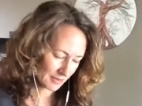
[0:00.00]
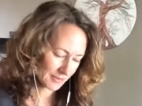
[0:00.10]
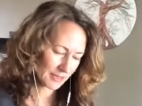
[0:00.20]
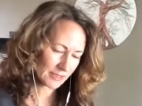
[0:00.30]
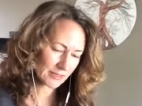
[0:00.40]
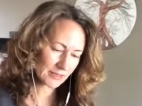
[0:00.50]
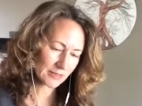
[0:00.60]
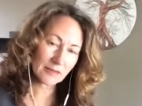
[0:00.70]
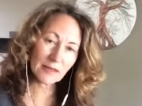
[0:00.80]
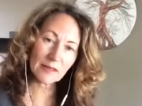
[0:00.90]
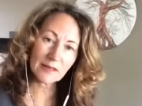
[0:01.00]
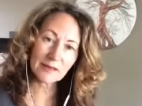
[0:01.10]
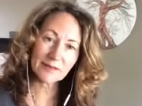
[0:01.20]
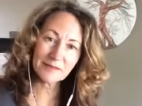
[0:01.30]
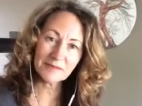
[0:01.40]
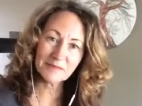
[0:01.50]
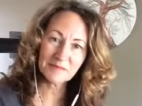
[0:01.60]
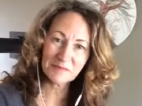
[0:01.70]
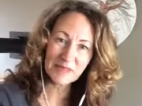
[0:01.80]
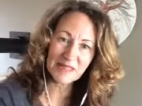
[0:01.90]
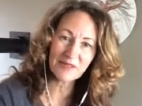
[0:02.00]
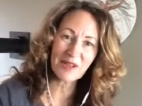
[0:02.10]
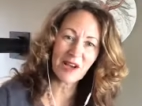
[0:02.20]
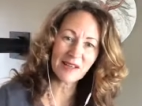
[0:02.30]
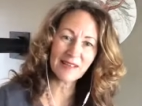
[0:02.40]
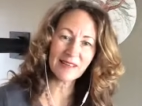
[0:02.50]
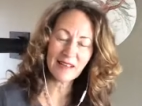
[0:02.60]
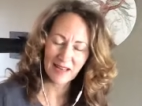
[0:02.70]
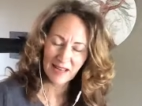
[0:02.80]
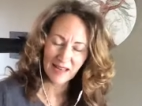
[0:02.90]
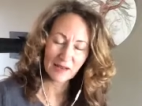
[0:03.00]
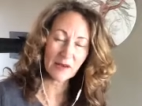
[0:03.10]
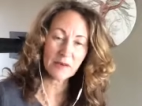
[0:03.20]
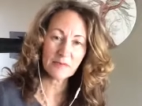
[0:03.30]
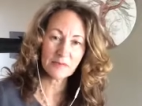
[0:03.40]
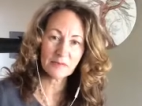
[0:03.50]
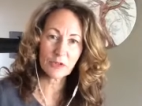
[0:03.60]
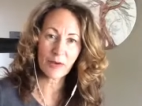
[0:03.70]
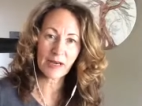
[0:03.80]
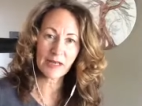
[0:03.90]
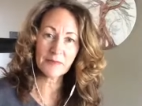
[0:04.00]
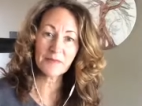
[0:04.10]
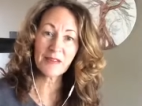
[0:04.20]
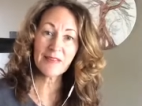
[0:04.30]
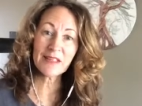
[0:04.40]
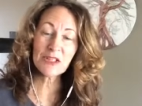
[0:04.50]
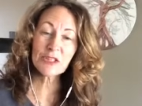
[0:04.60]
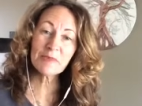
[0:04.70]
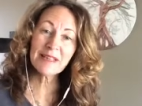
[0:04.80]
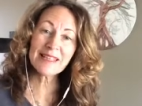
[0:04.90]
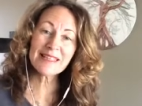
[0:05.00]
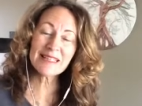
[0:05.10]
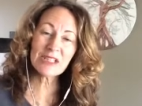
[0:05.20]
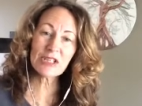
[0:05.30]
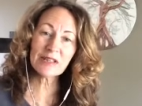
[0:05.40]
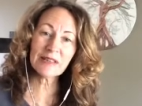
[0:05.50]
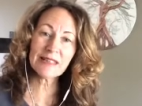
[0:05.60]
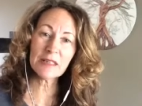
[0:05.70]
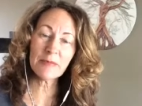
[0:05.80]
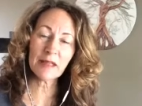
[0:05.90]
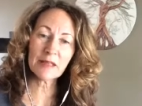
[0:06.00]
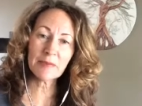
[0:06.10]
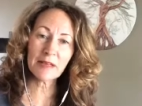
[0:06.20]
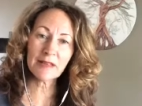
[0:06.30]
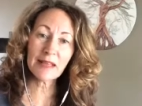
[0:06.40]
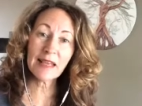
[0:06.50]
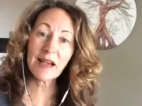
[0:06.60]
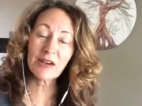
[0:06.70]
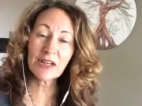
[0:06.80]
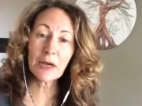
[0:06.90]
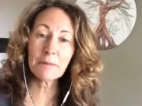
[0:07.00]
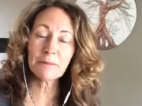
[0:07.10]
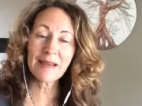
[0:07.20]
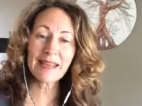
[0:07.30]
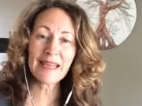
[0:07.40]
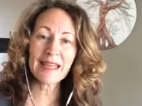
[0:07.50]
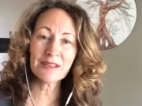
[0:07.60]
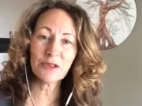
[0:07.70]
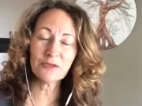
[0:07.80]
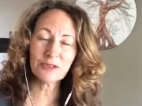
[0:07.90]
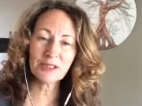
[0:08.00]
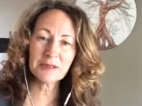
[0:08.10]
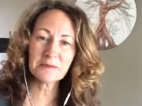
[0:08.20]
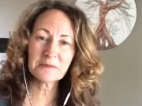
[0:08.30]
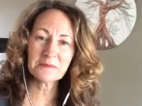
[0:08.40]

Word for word: on this uh, piece of cotton uh, geranium and then just place it gently in the belly button and I'll cup my hand over it.